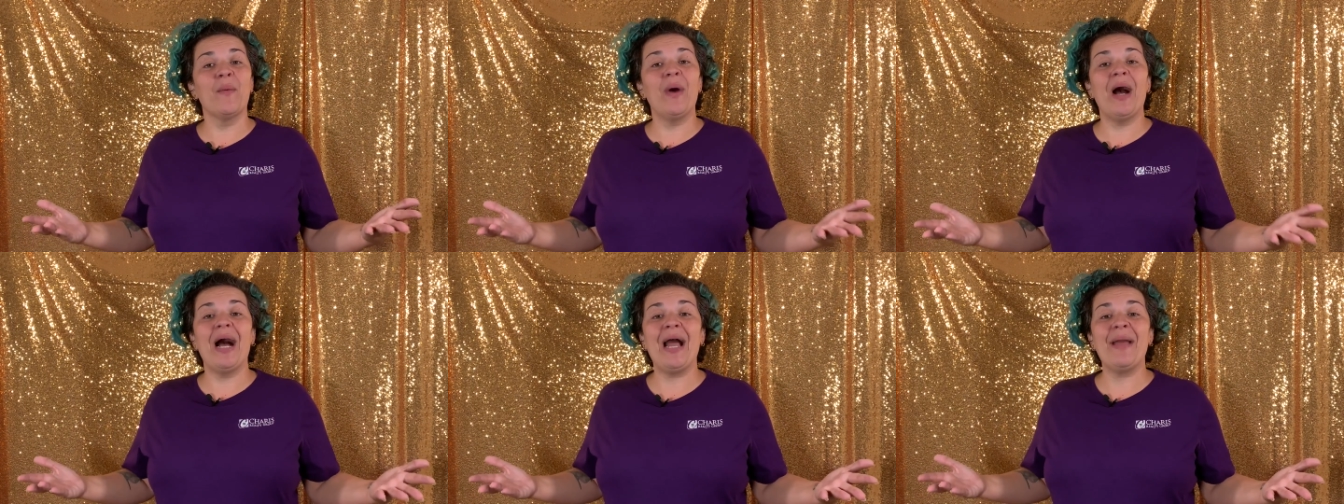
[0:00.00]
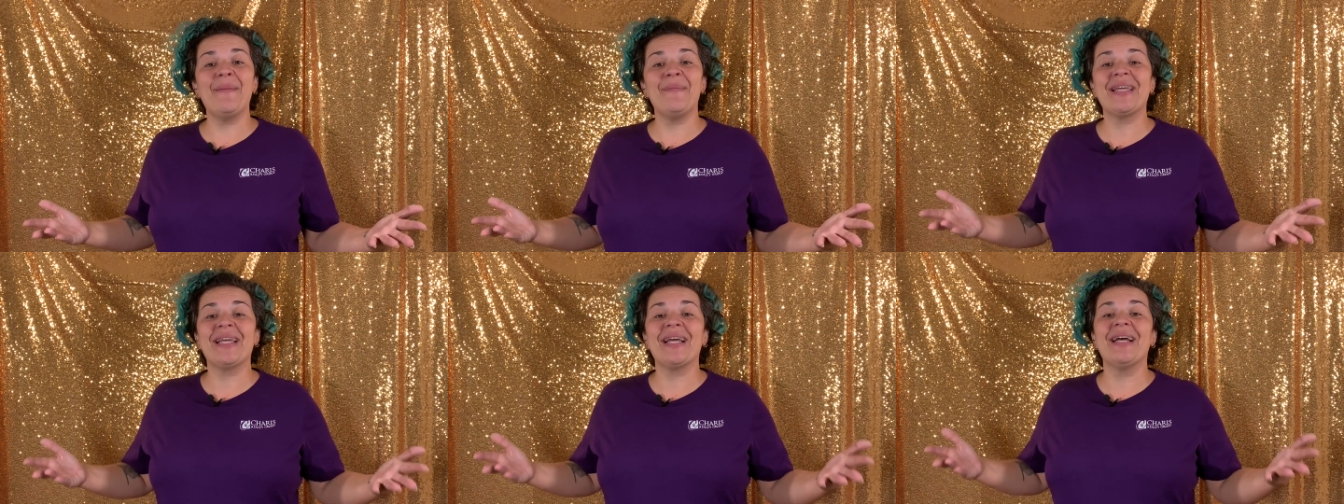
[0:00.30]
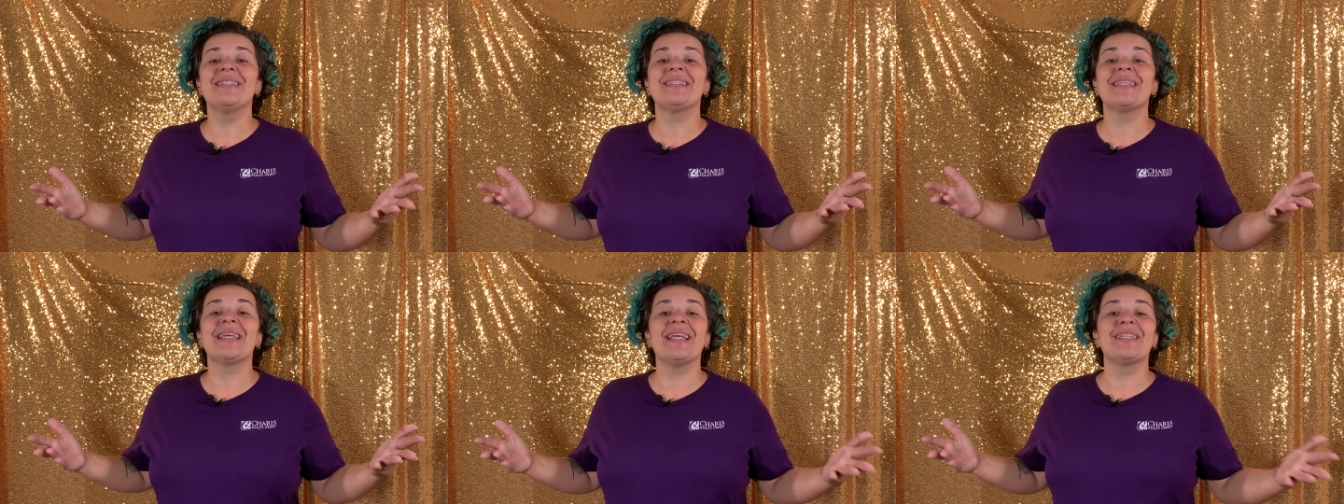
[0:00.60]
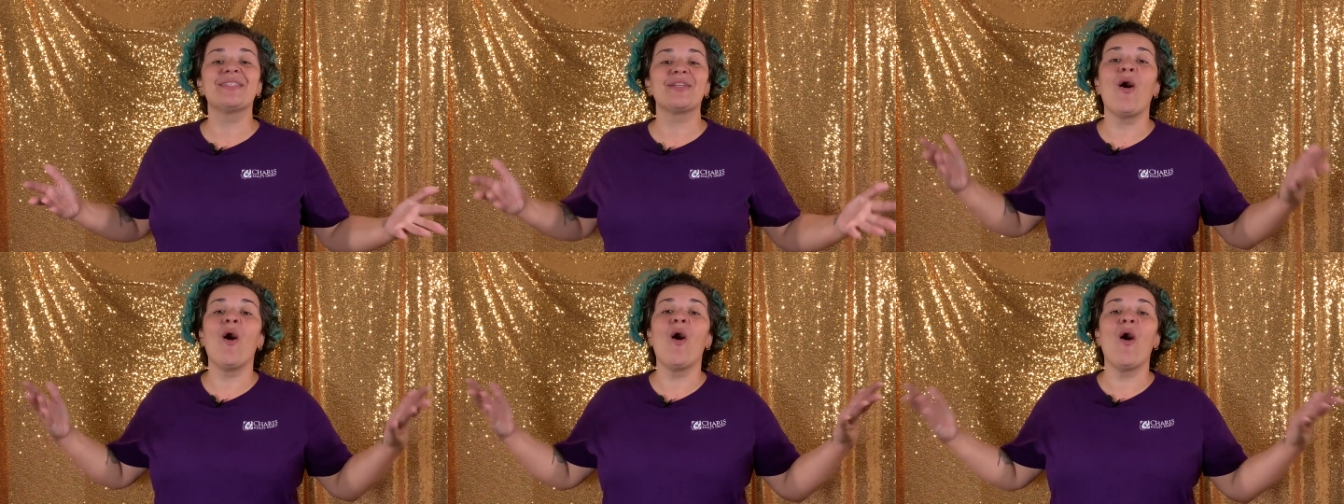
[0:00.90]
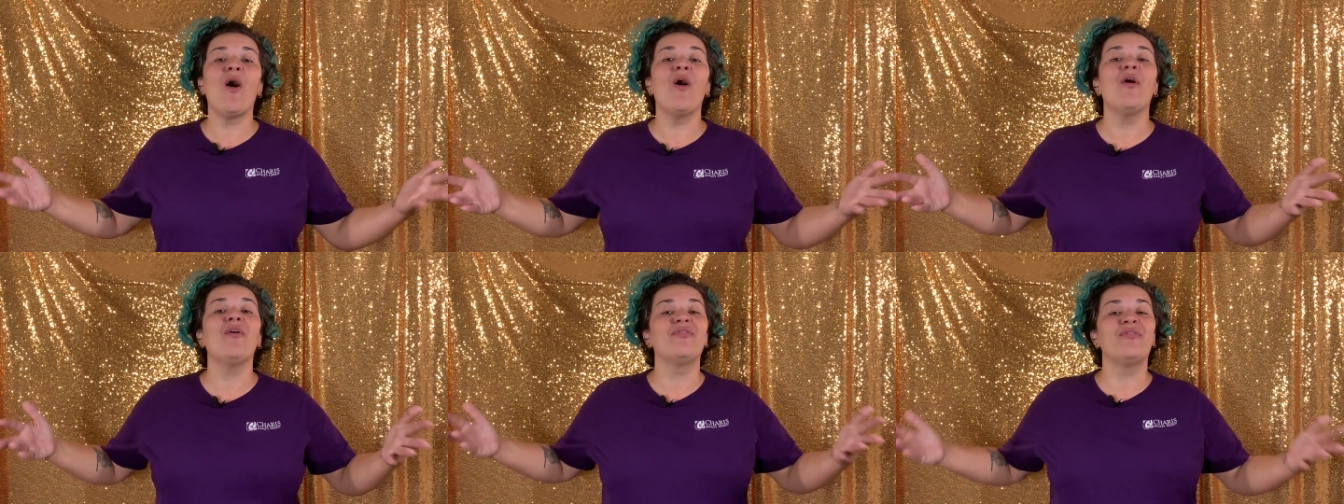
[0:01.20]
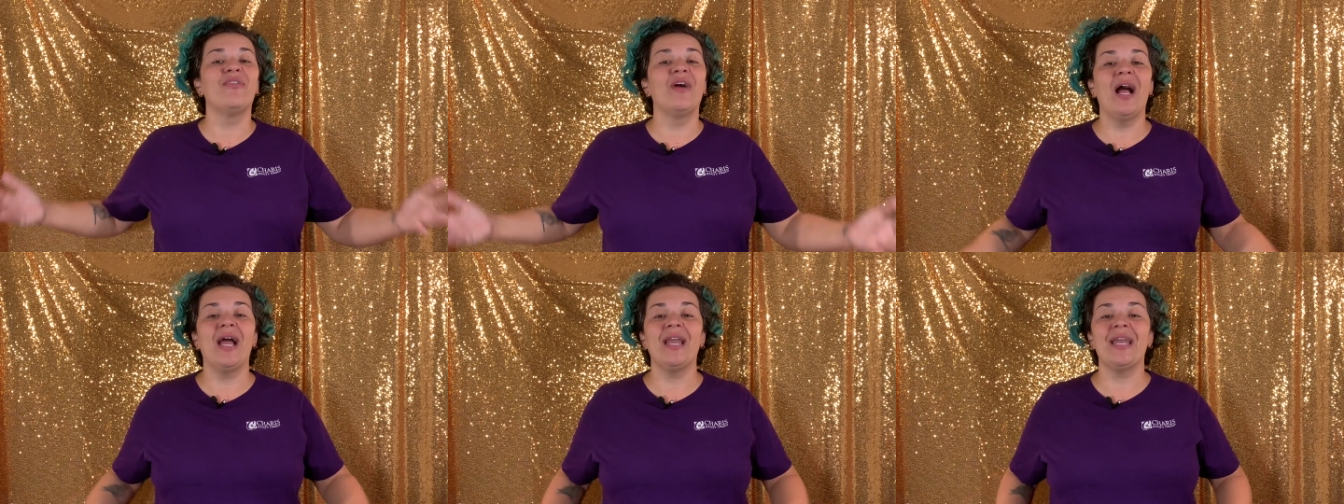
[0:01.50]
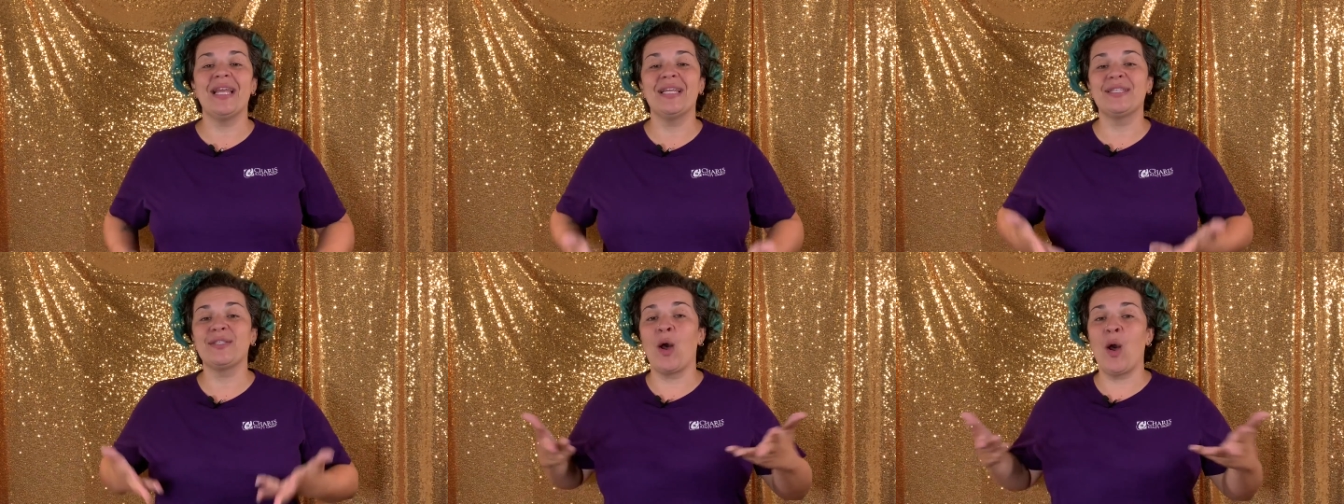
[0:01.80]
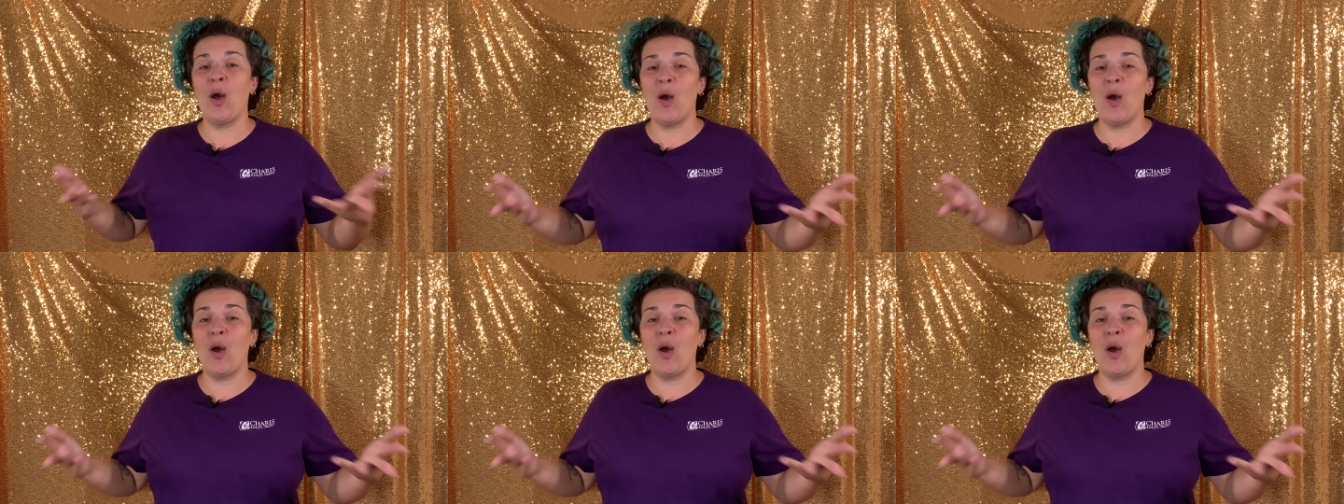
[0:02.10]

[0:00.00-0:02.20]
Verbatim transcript: Why? Because it's all fun, it's